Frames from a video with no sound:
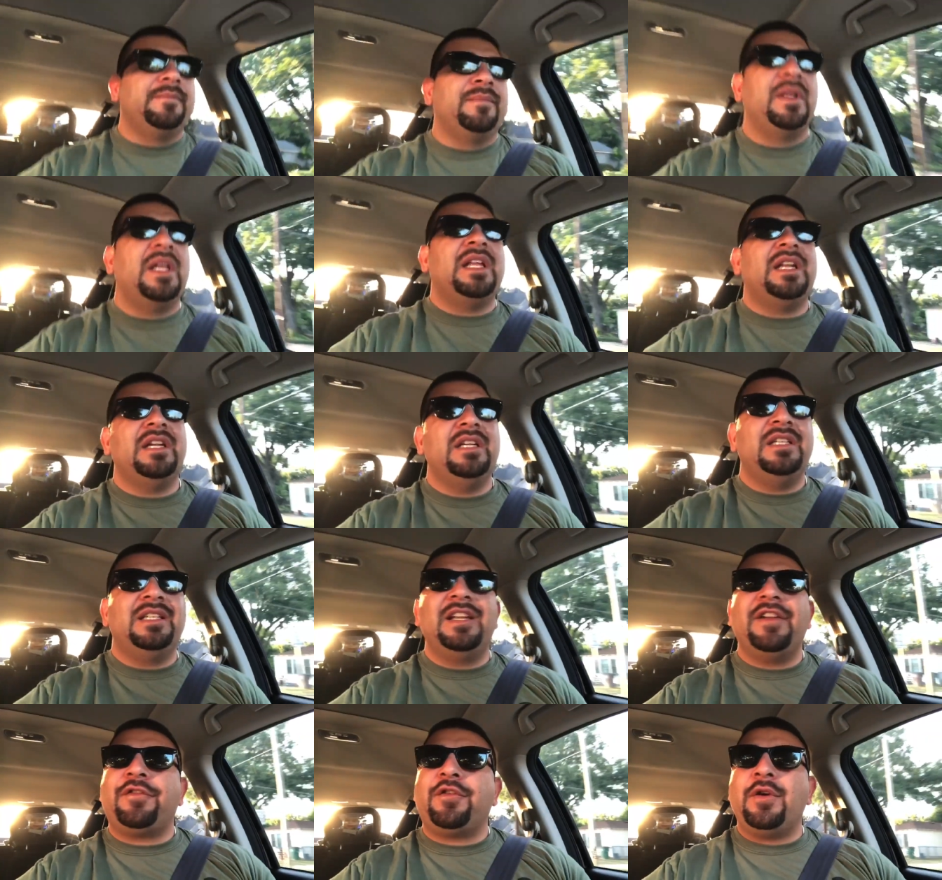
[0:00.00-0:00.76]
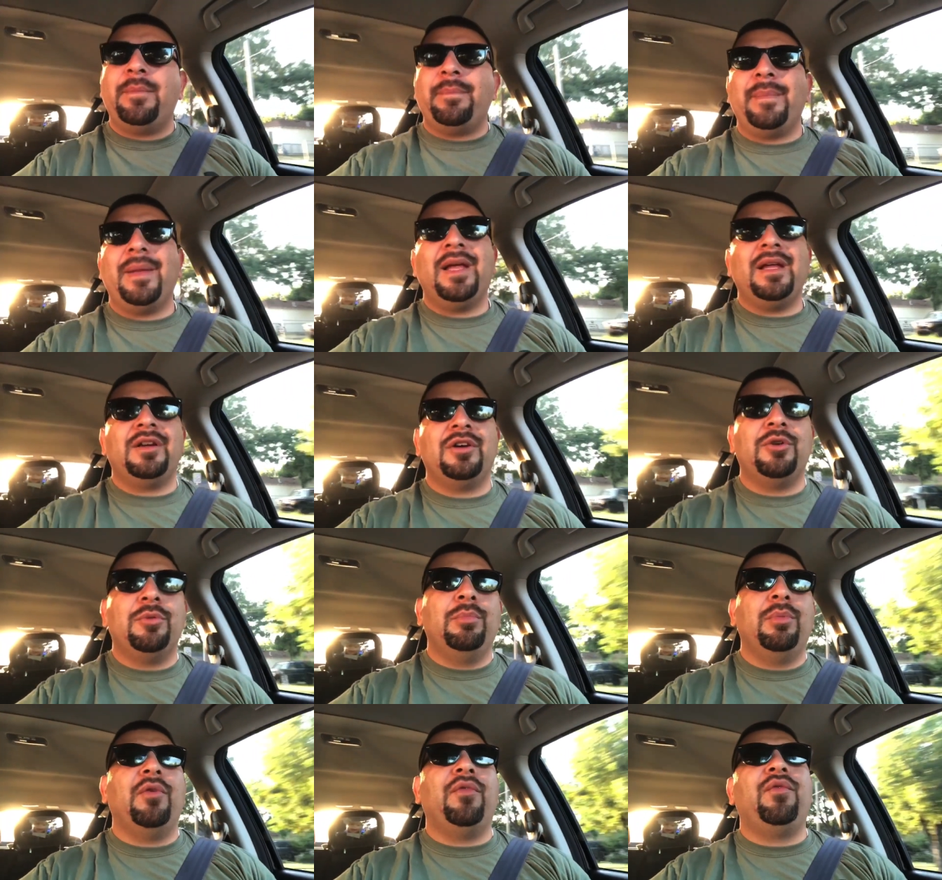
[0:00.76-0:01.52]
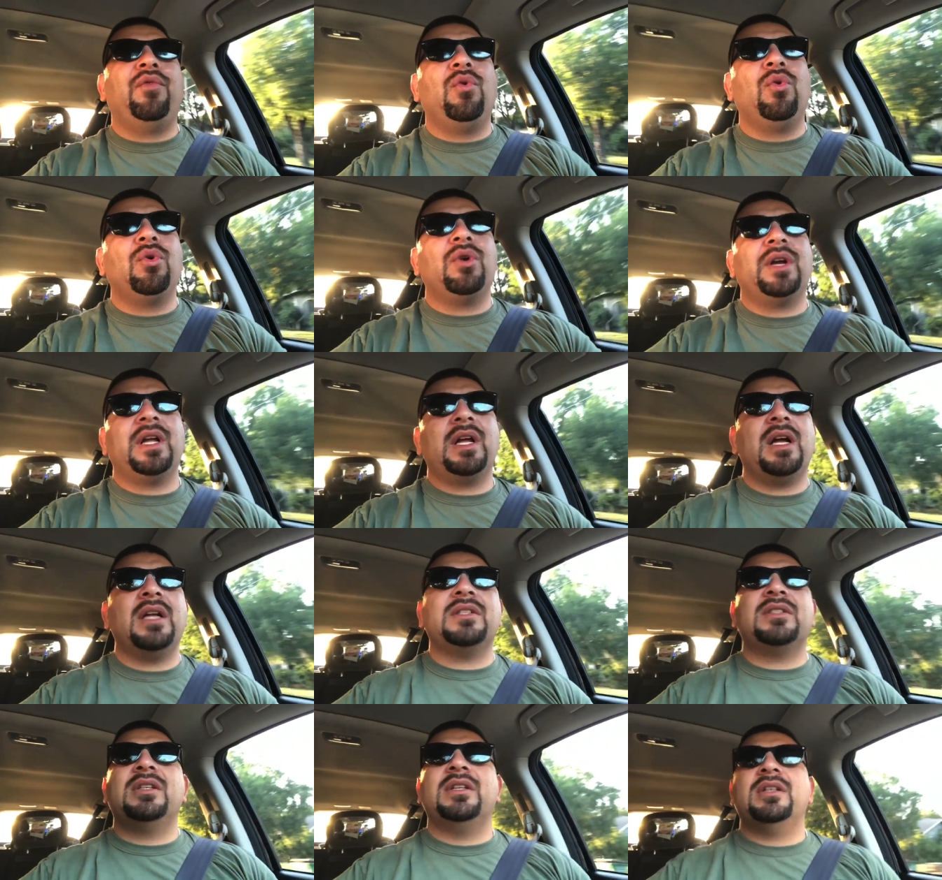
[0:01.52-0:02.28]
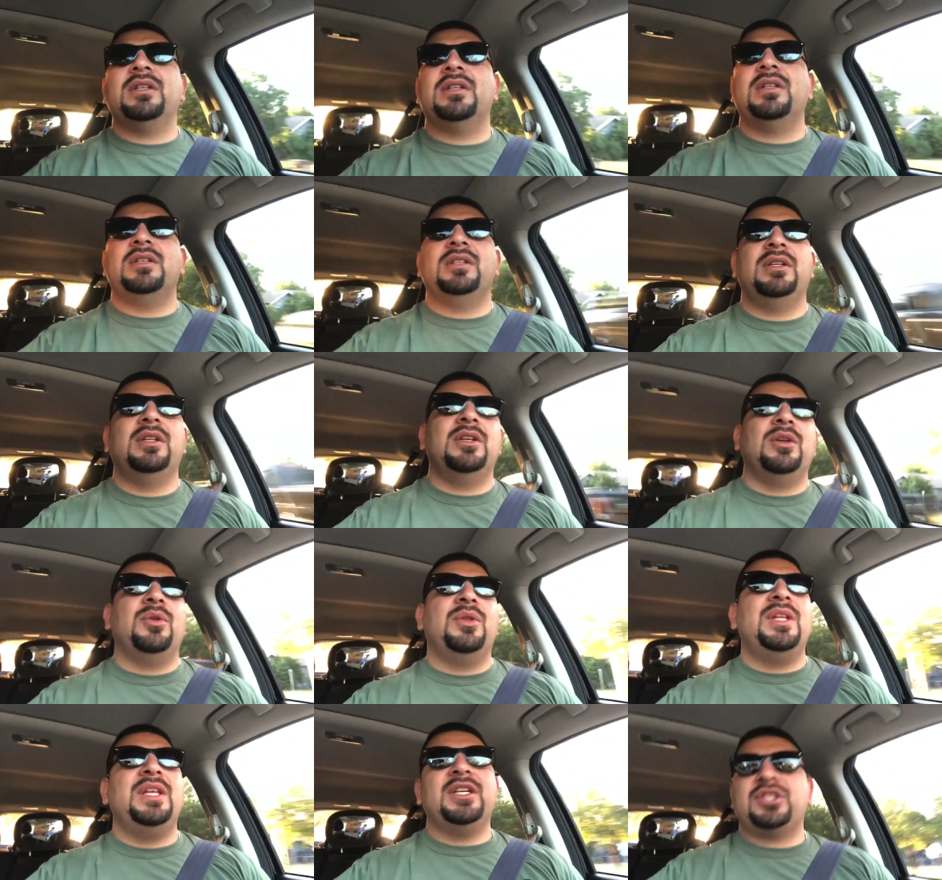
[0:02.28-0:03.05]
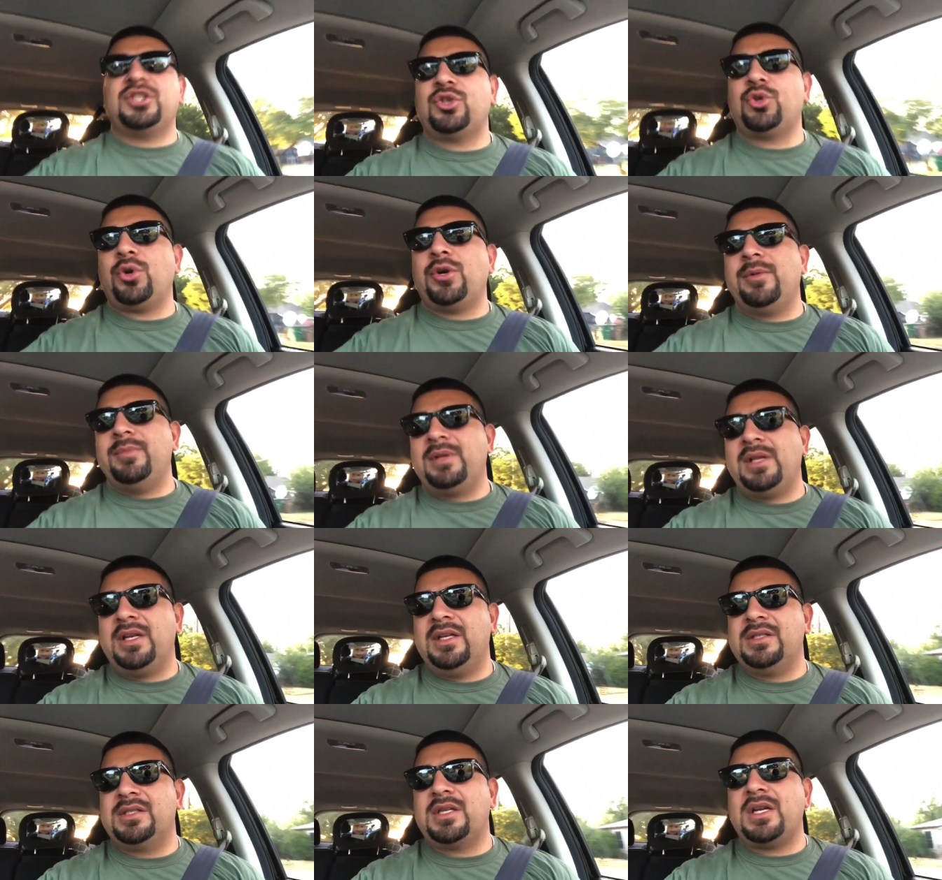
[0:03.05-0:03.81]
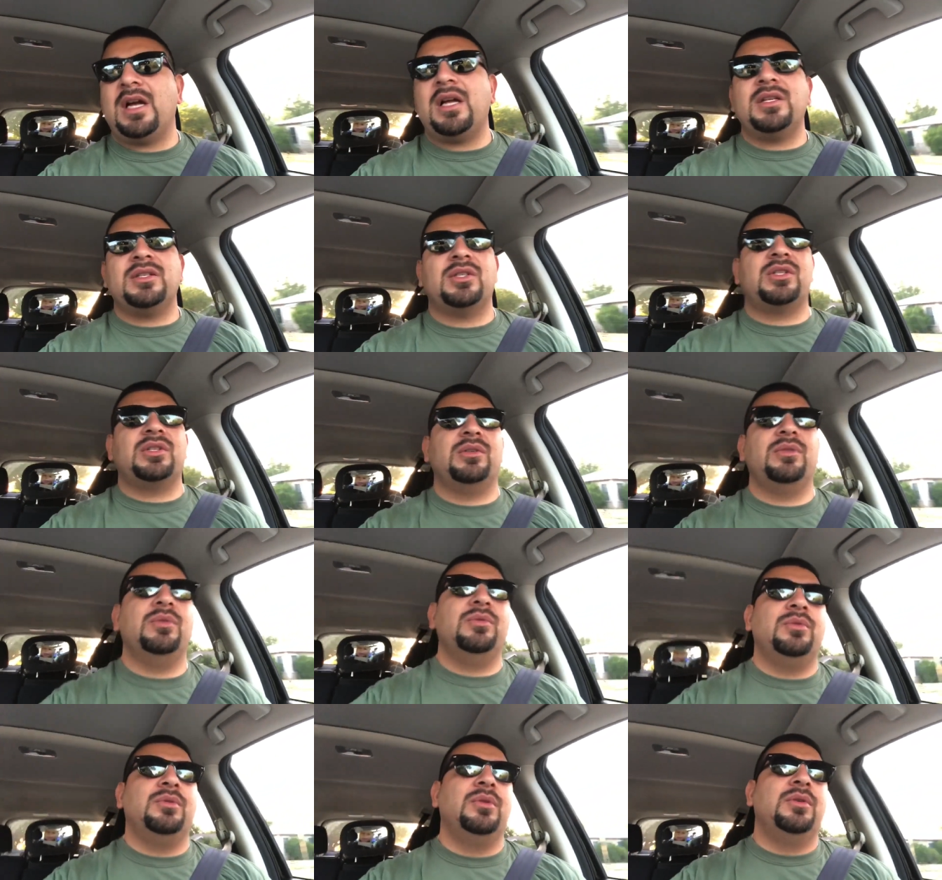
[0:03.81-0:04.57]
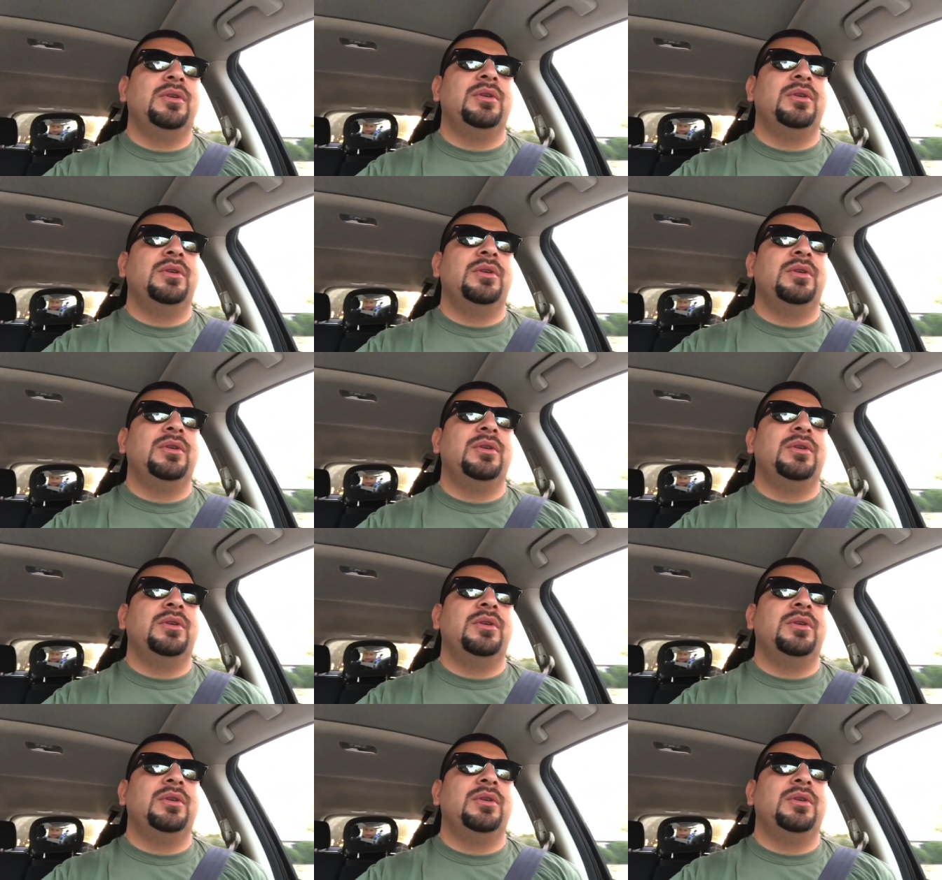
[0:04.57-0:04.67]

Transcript: in a different manner before it got to, you know, the extreme that it's gotten to.